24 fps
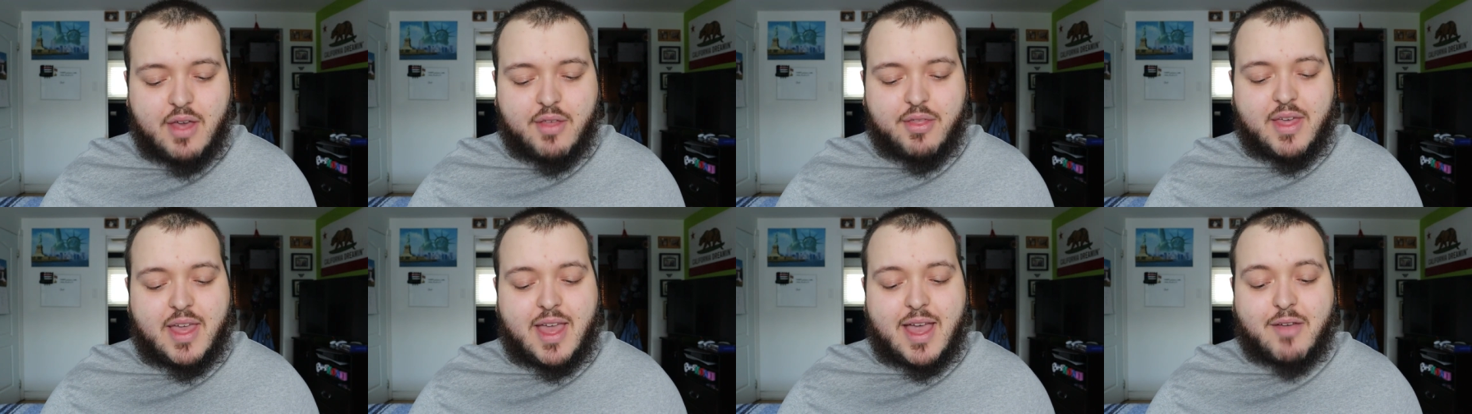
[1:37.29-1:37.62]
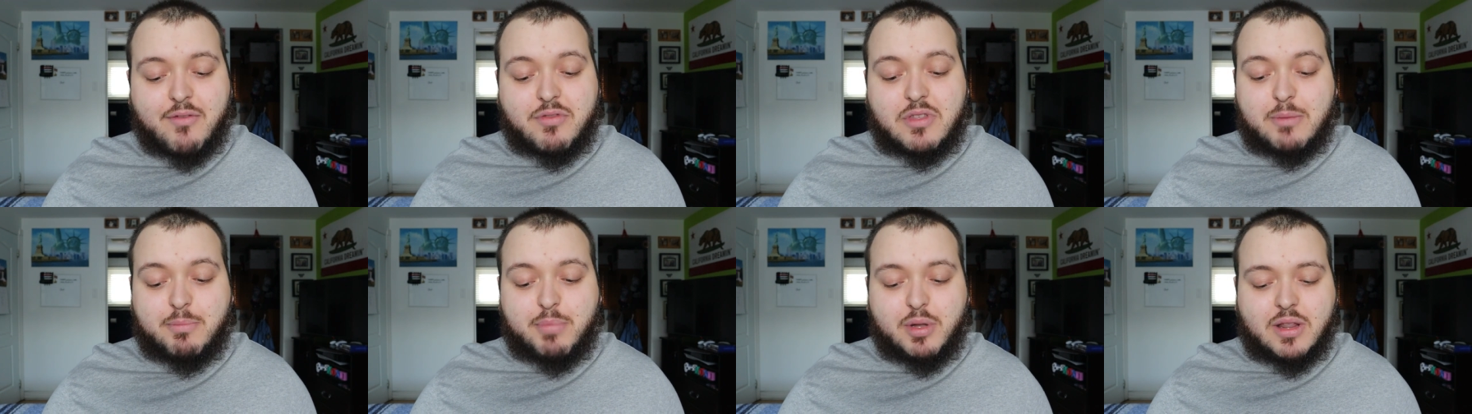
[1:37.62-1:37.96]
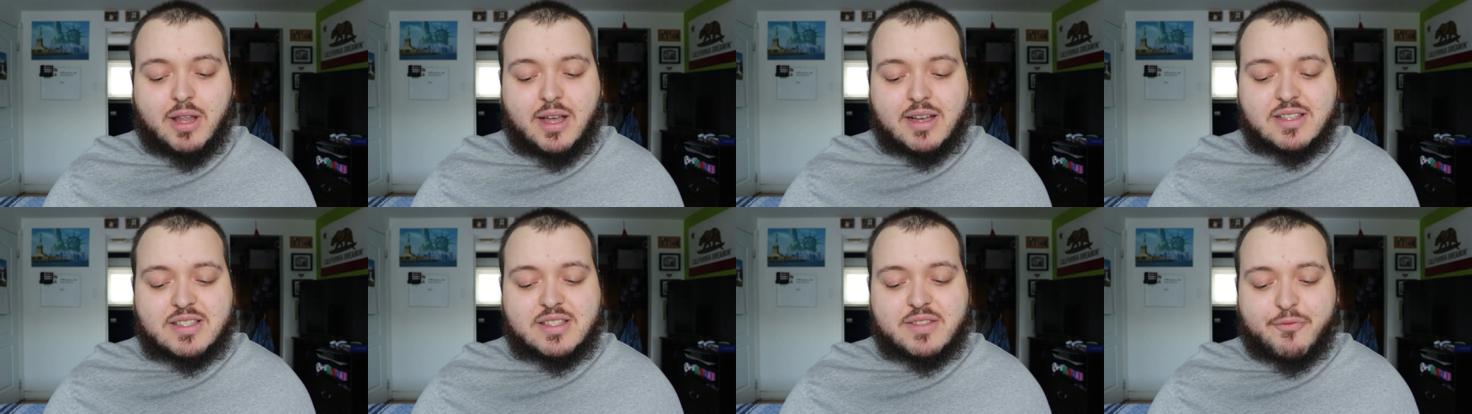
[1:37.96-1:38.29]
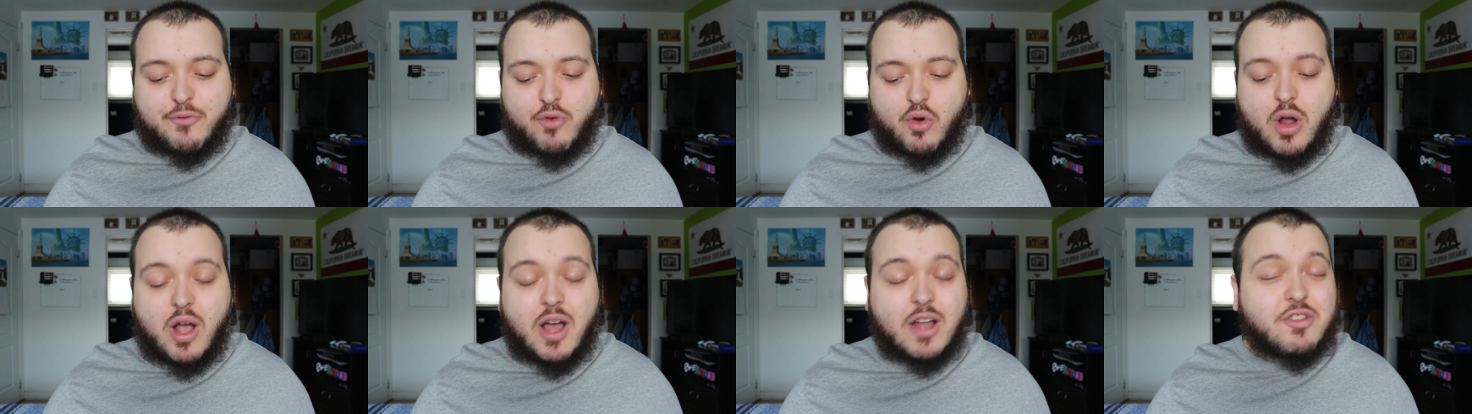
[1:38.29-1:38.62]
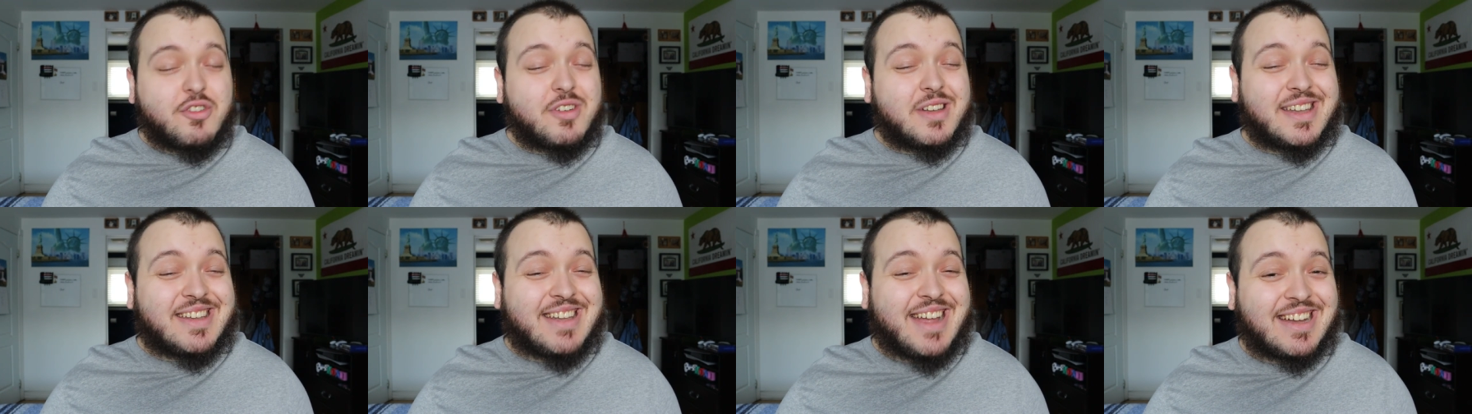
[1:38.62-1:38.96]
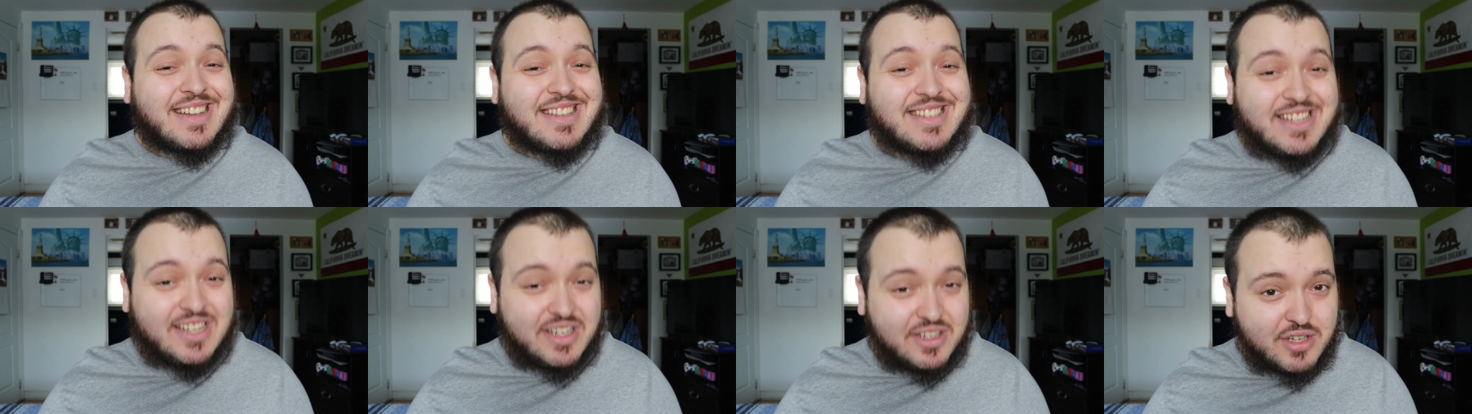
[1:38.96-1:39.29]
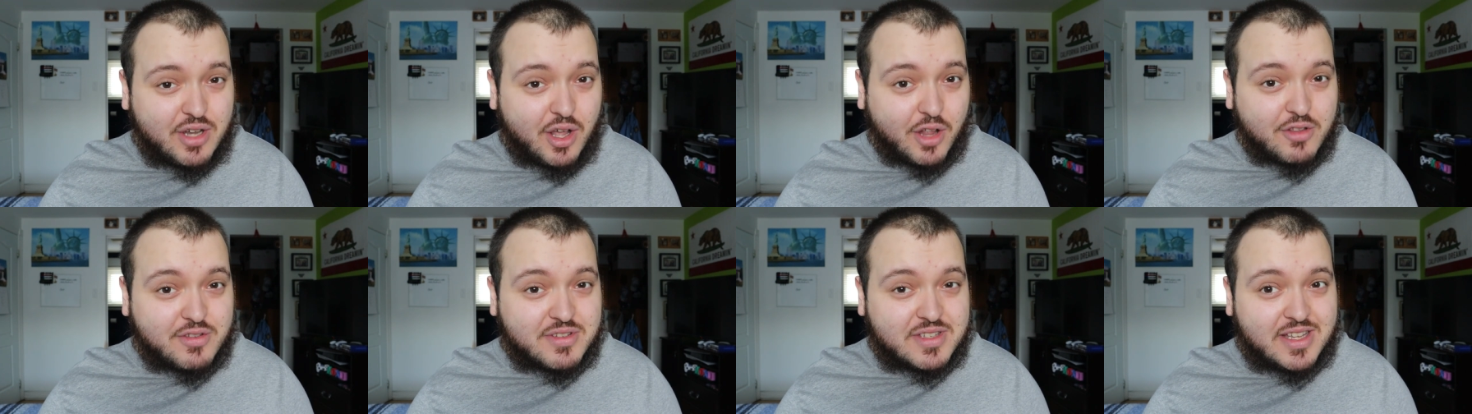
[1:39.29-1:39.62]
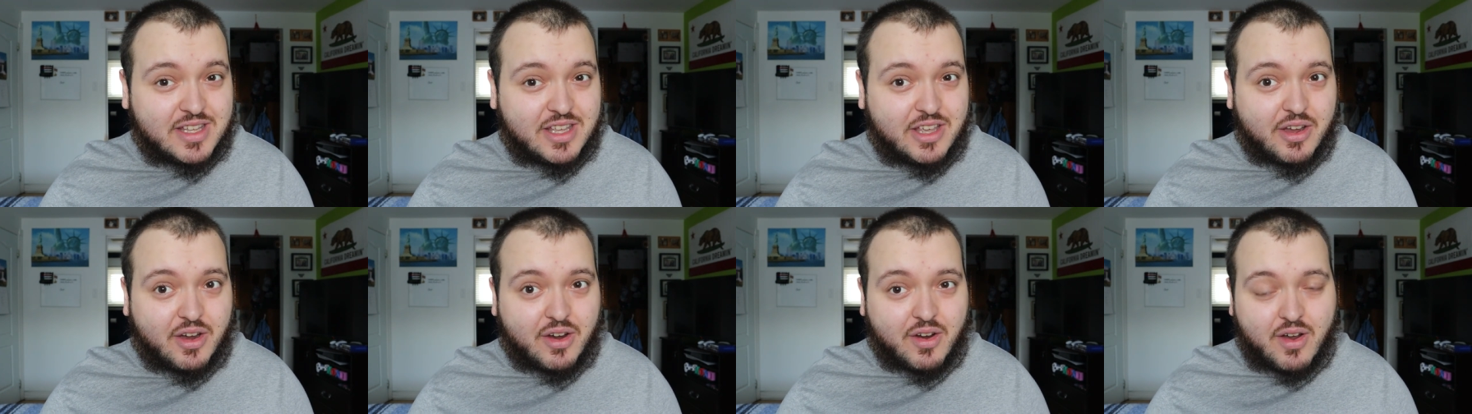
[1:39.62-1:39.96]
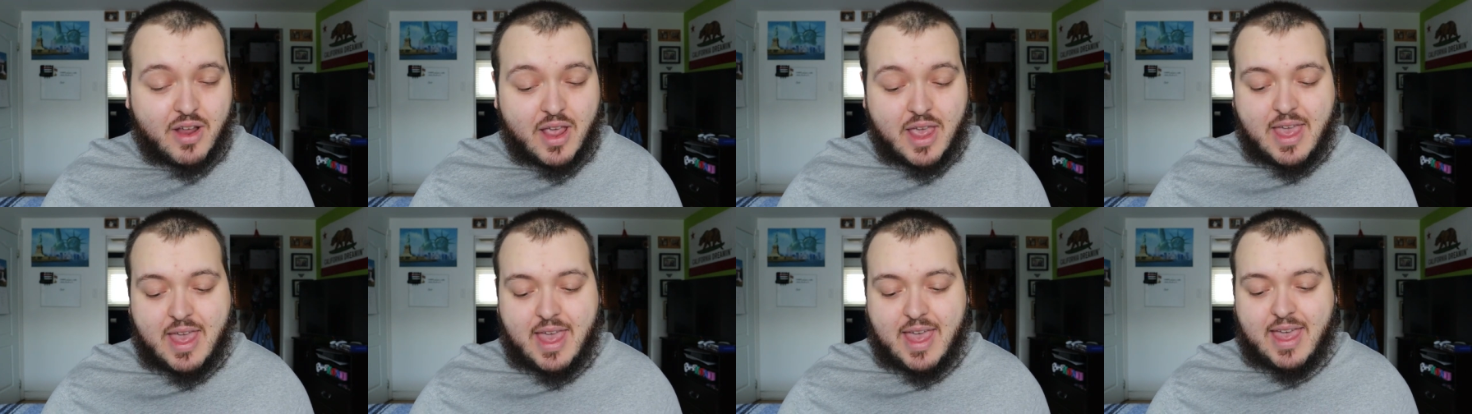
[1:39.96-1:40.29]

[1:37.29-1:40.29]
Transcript: they have the plus for $119 a year,